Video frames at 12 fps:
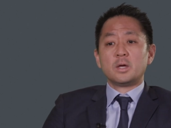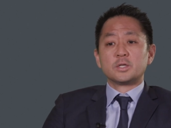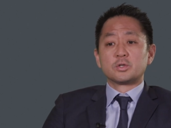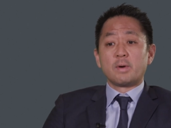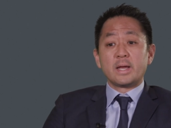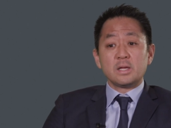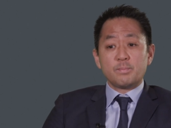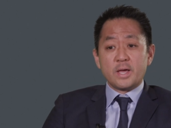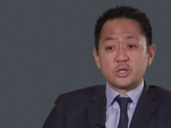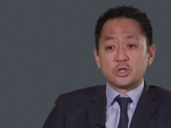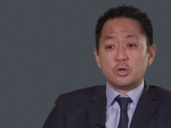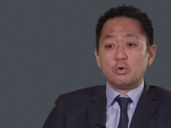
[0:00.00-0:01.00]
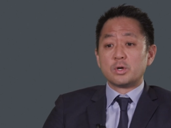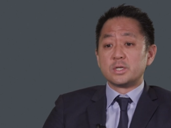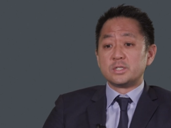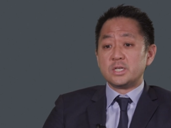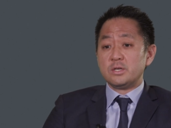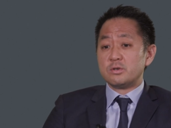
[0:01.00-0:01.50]
So any patient who
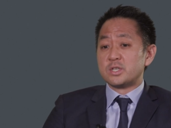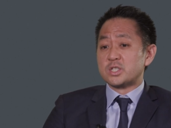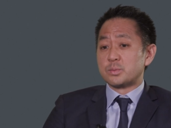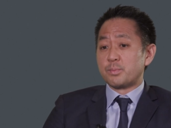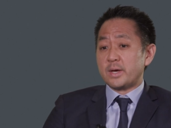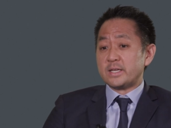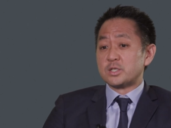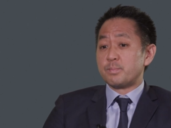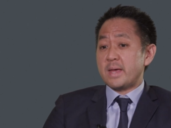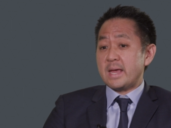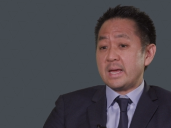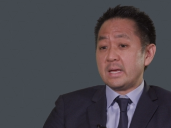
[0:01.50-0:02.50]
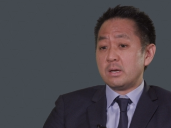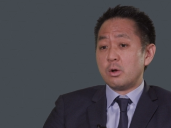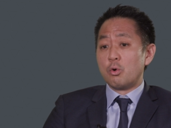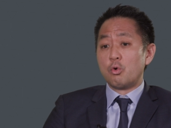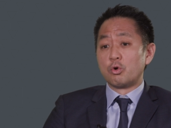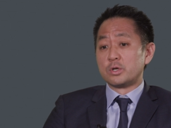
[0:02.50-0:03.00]
continues to experience pain
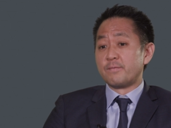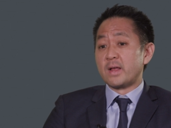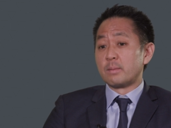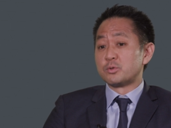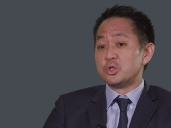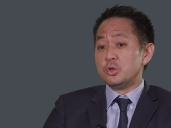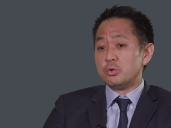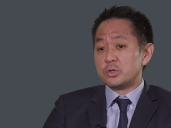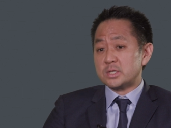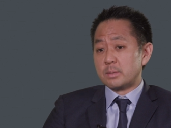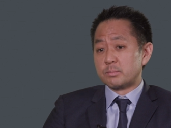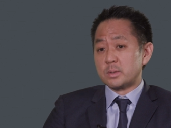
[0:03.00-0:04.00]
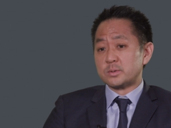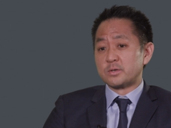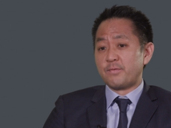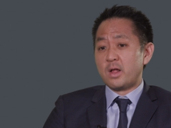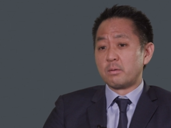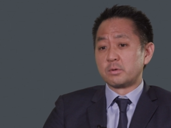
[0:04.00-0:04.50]
or develops new symptoms
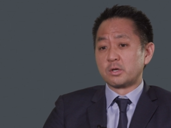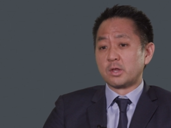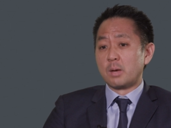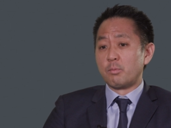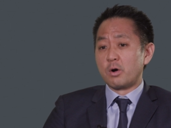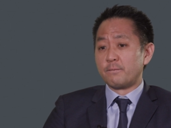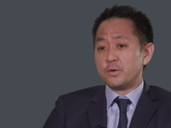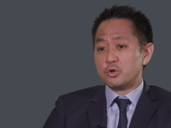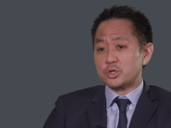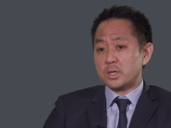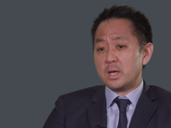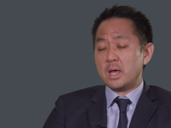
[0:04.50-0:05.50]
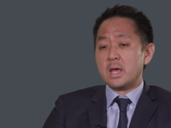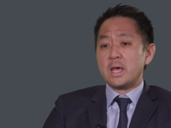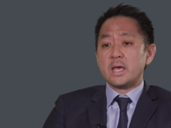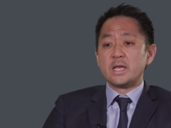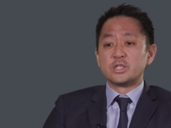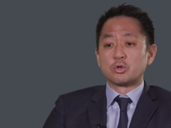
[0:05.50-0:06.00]
following their lumbar fusion
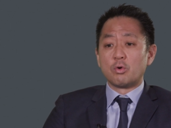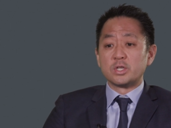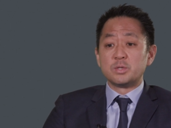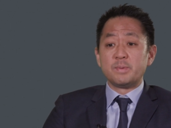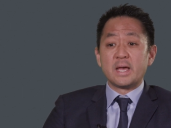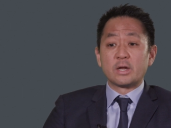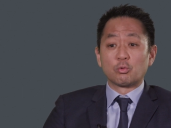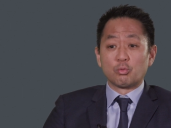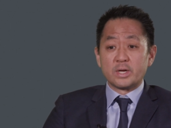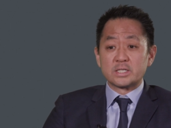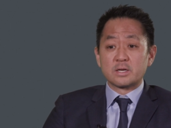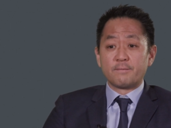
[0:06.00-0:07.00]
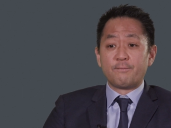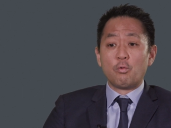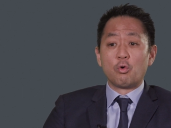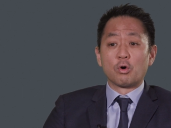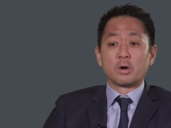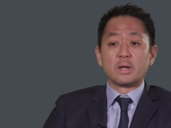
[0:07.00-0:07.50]
is going to be at risk
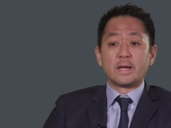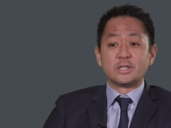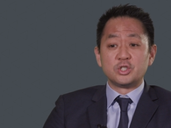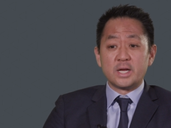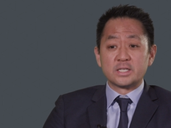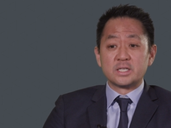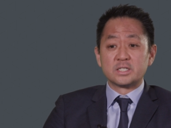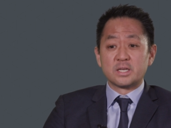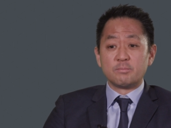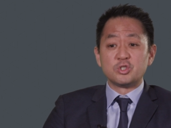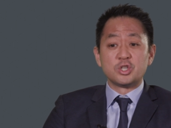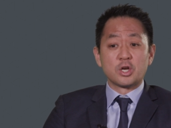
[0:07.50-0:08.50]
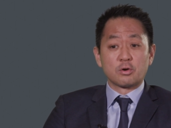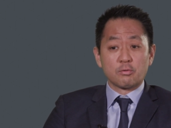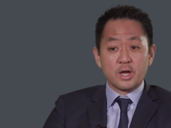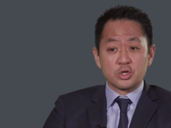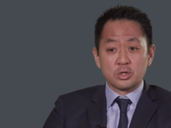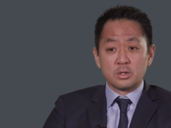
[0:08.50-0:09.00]
for adjacent segment
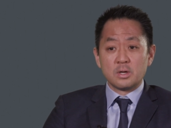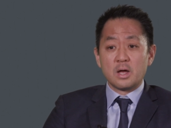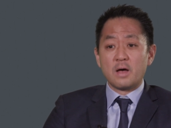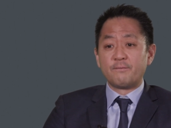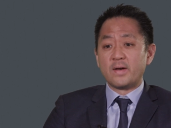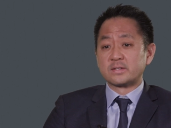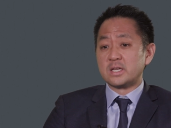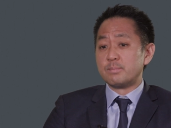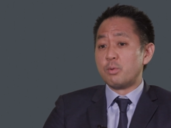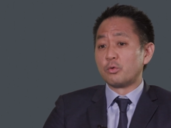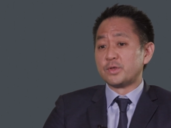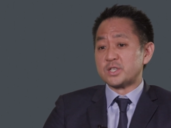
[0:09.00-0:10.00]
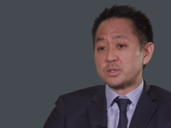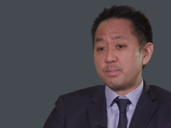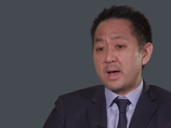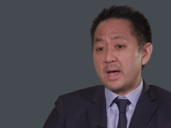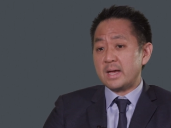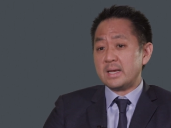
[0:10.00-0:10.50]
degeneration affecting both the
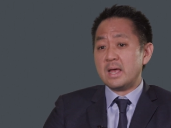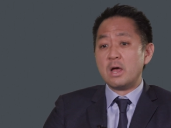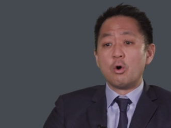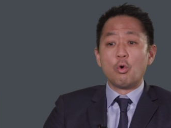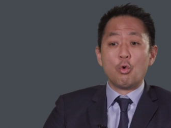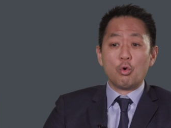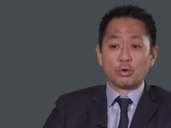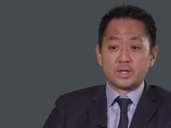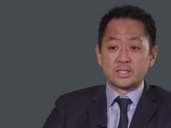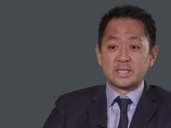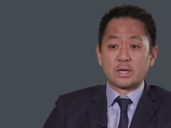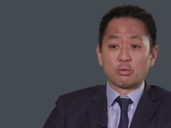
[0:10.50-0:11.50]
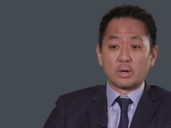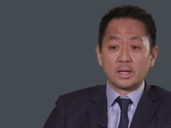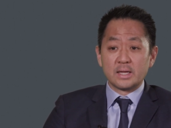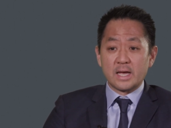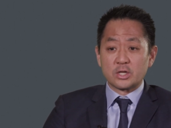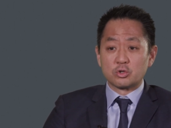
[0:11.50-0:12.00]
spine or the
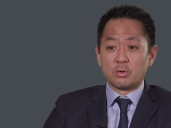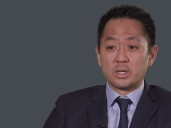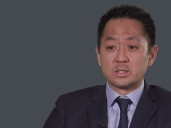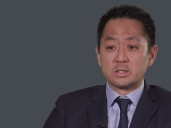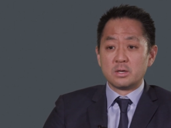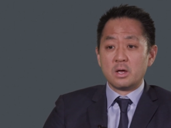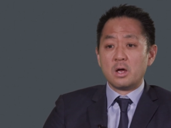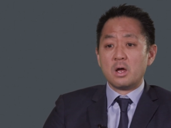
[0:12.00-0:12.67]
sacroiliac joints.